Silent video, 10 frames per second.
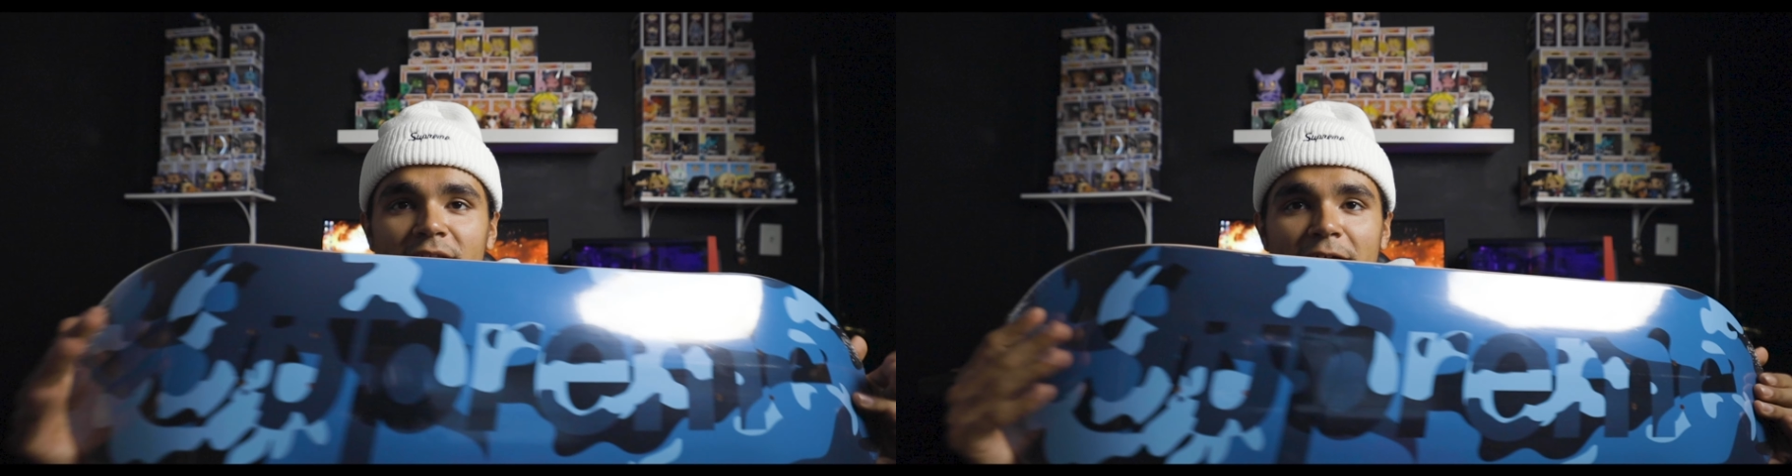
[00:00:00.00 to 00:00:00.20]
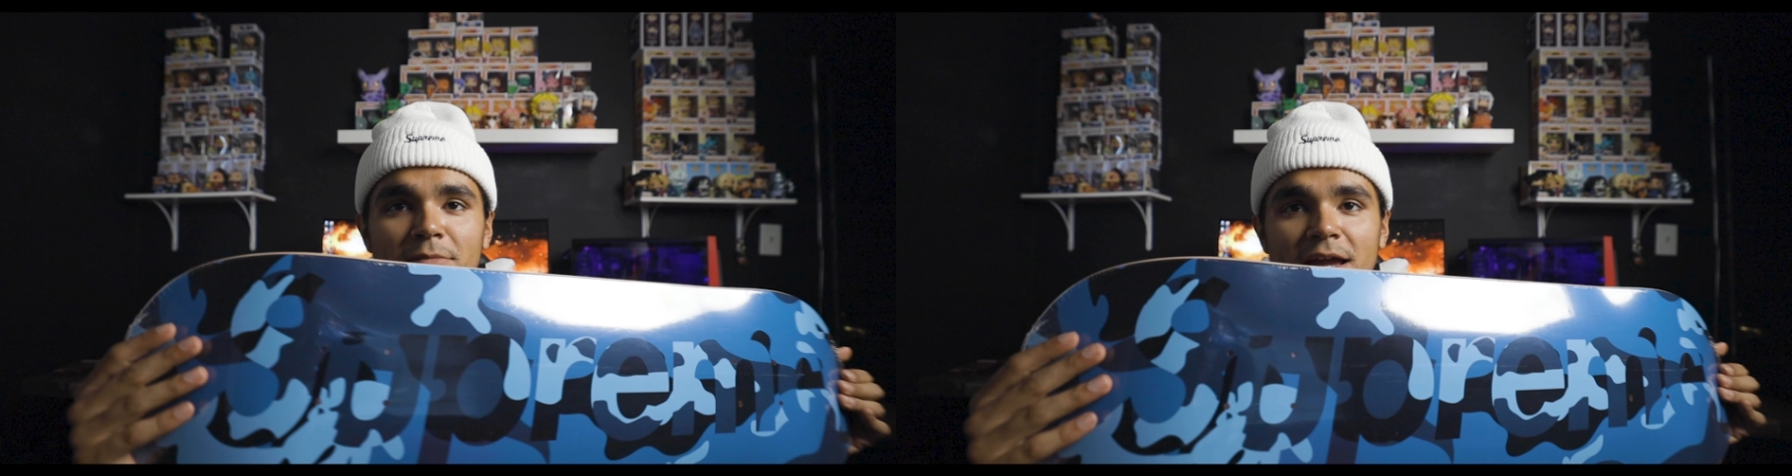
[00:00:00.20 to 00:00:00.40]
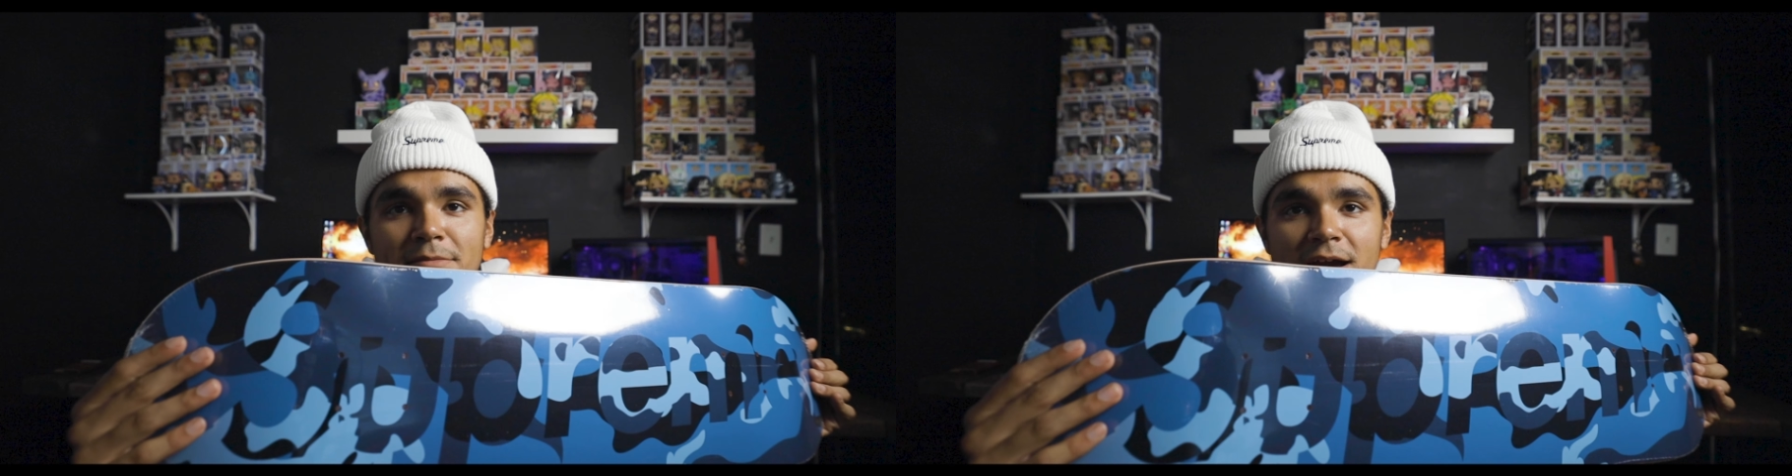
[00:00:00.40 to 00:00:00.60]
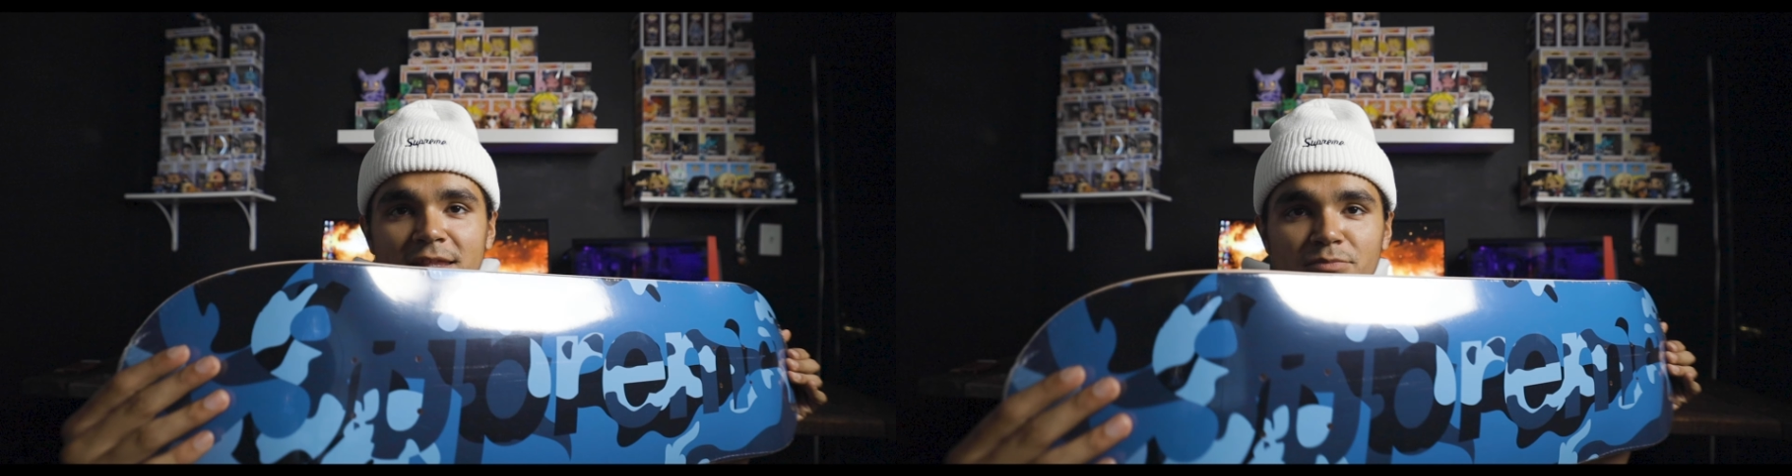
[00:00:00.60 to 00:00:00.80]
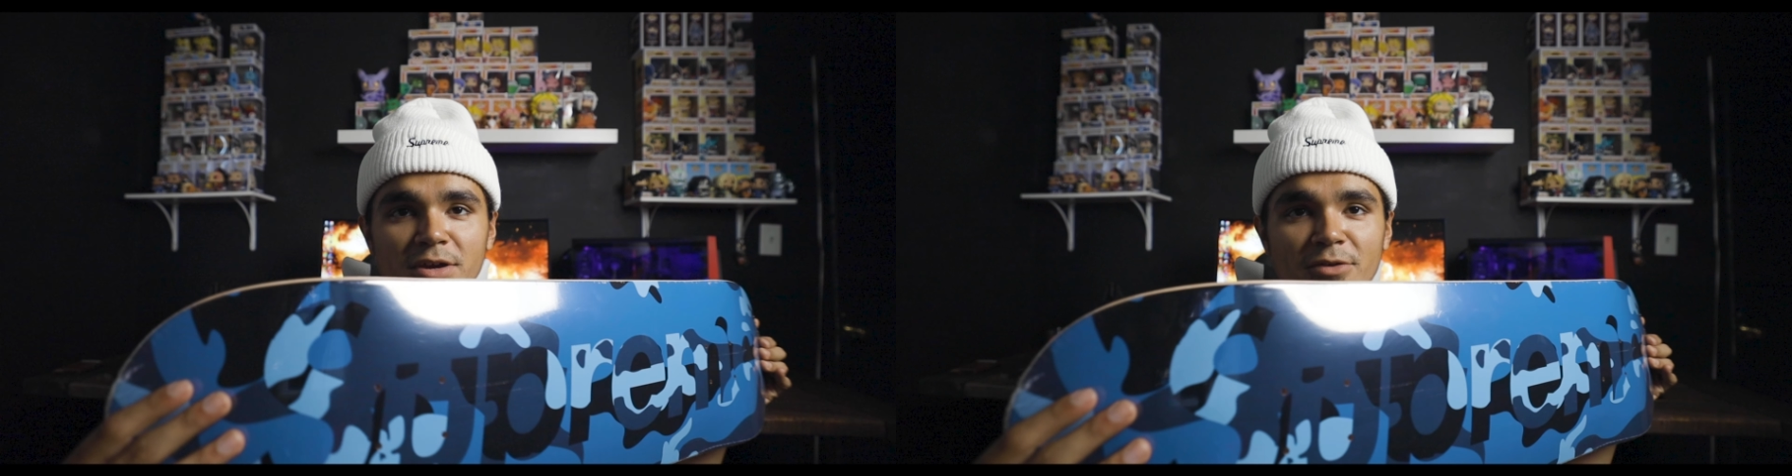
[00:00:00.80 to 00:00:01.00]
I might buy
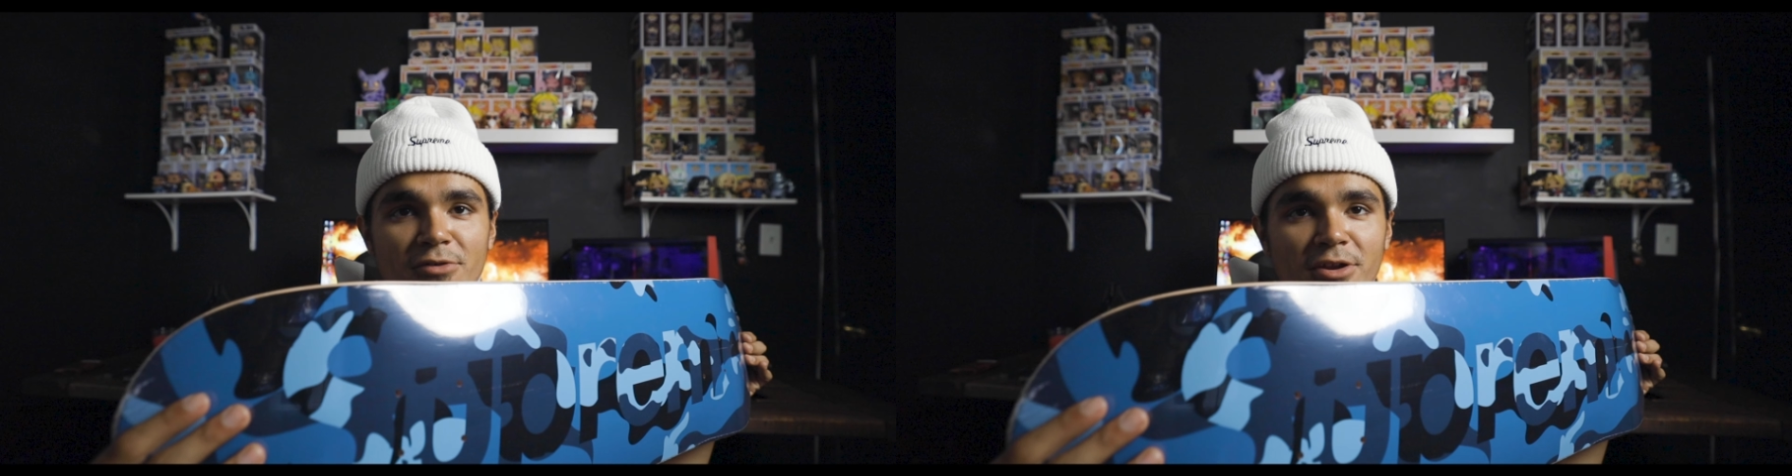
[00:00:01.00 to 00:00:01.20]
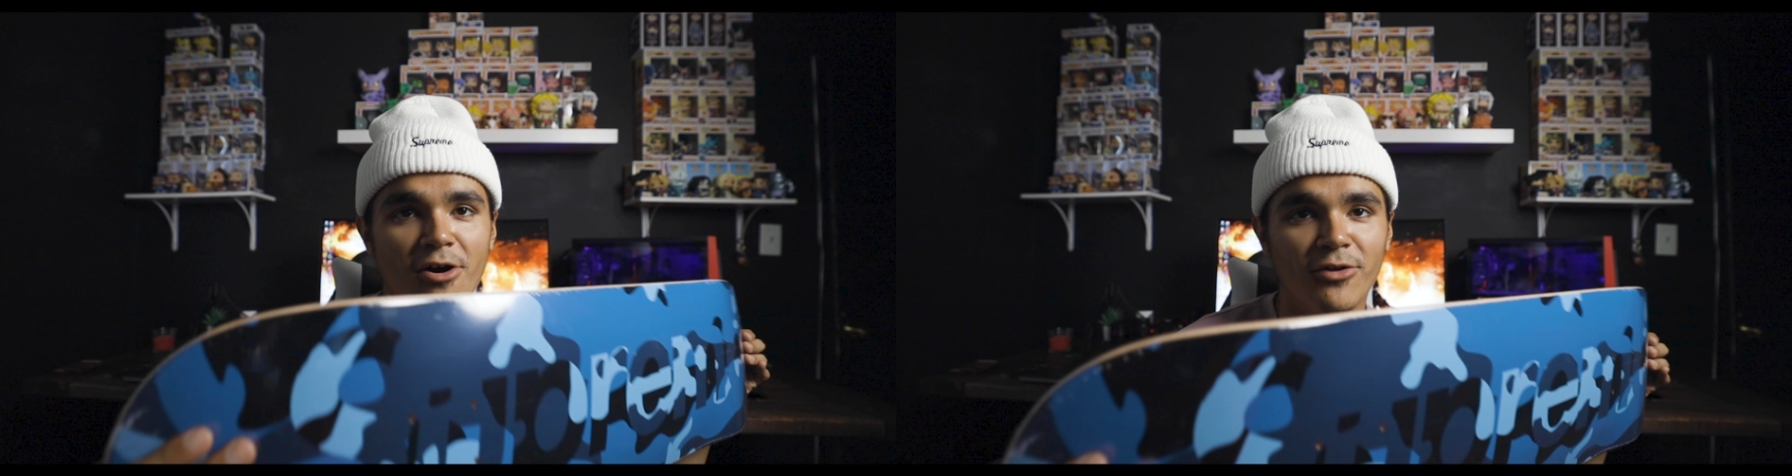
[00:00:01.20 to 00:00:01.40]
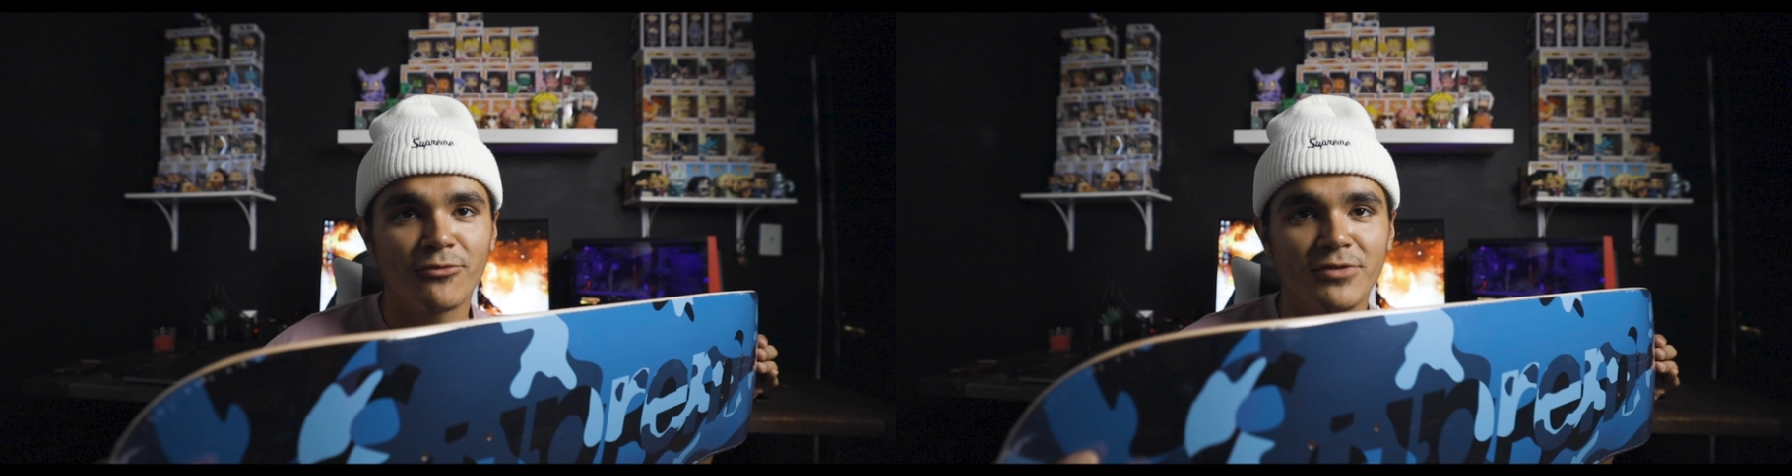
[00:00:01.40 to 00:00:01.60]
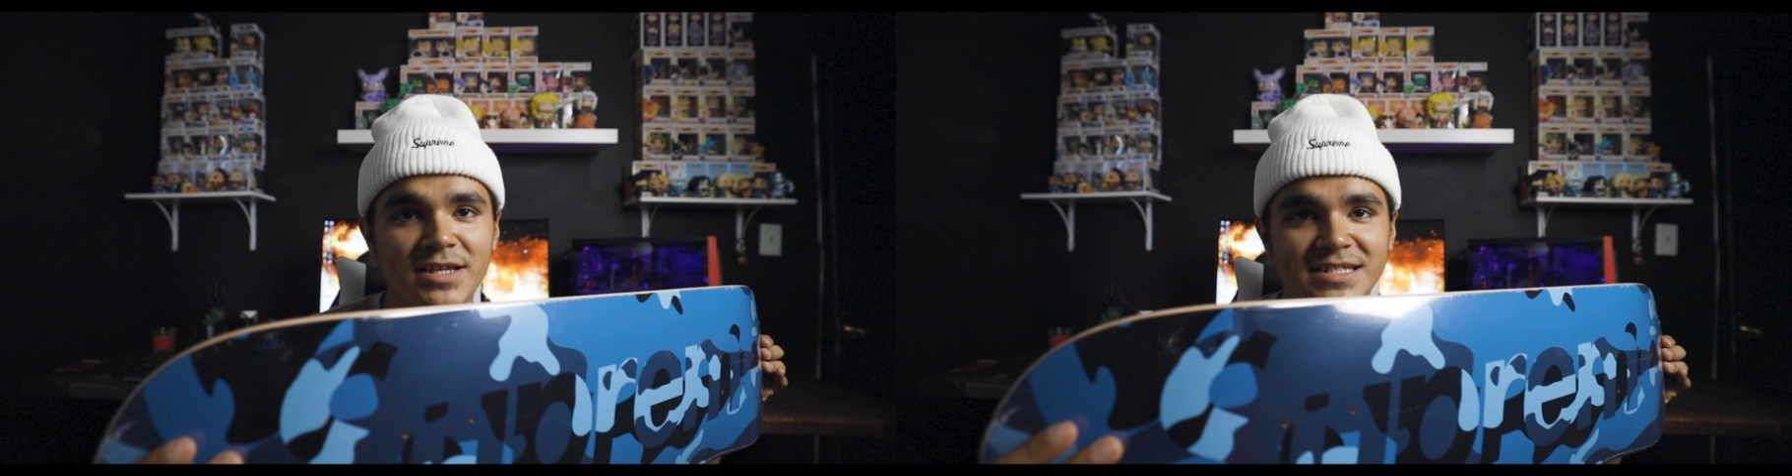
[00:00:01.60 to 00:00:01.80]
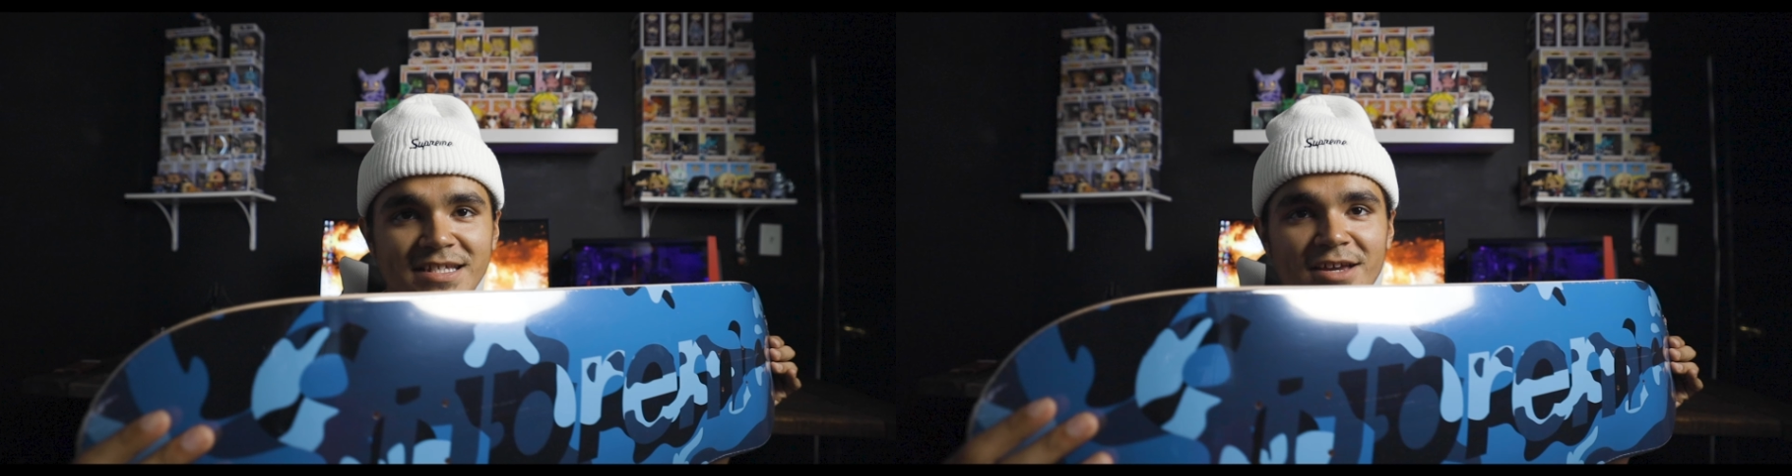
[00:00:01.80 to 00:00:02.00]
the pink one on
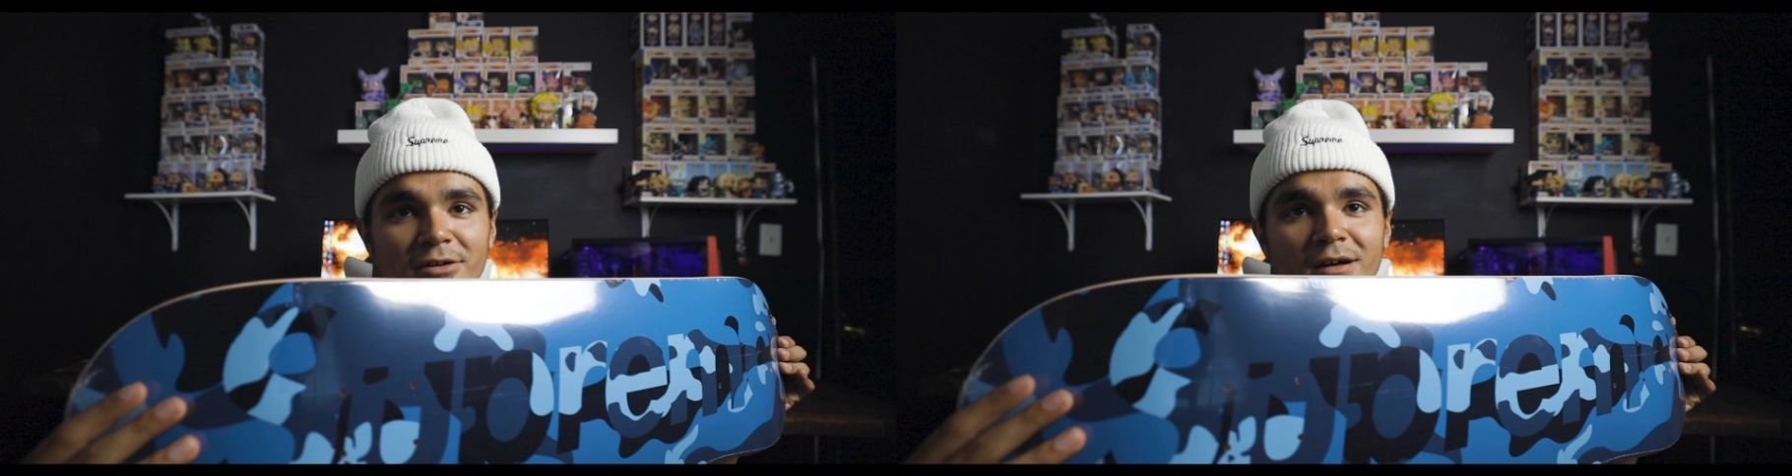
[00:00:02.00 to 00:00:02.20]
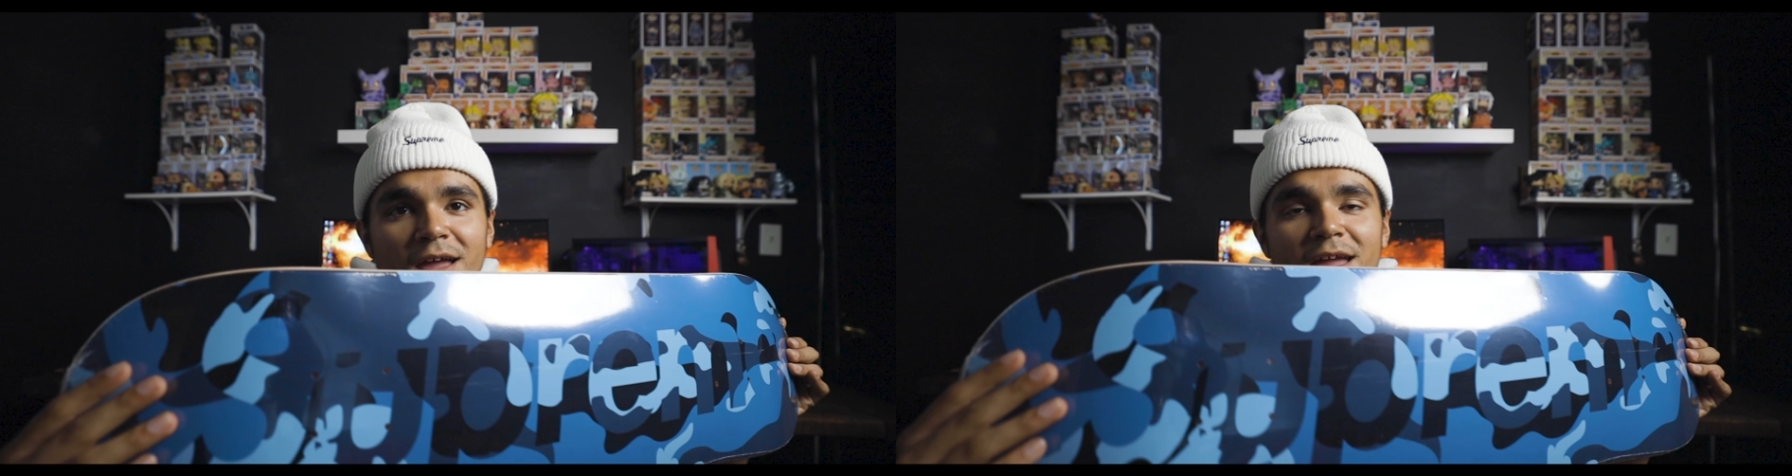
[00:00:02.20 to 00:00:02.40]
resale.